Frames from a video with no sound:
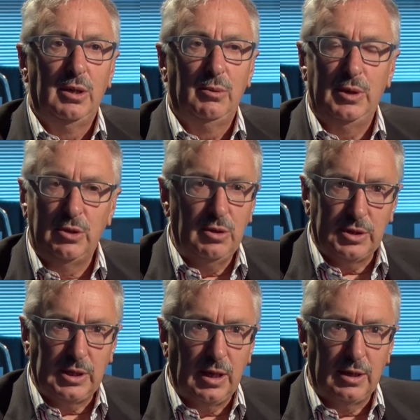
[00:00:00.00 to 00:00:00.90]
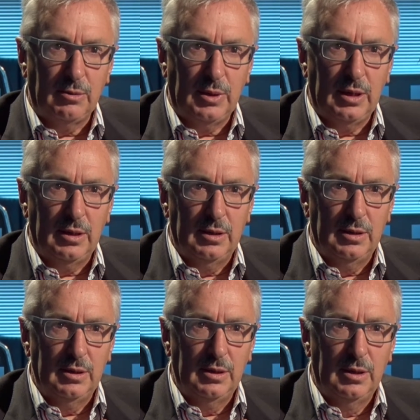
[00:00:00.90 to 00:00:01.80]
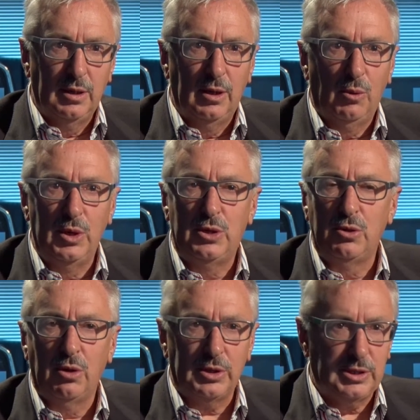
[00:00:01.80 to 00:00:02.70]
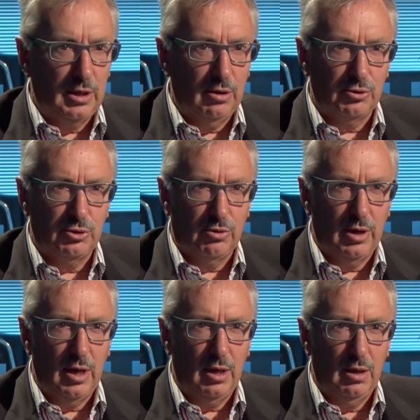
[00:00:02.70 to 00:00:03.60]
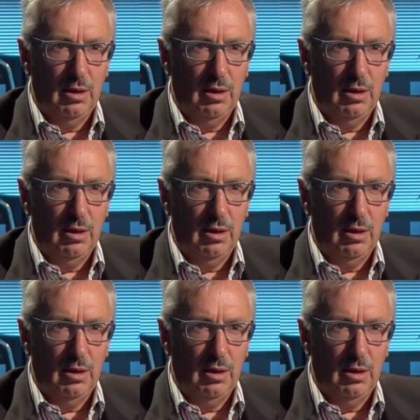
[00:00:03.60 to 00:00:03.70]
we do not sell underwear. We do not sell lingerie.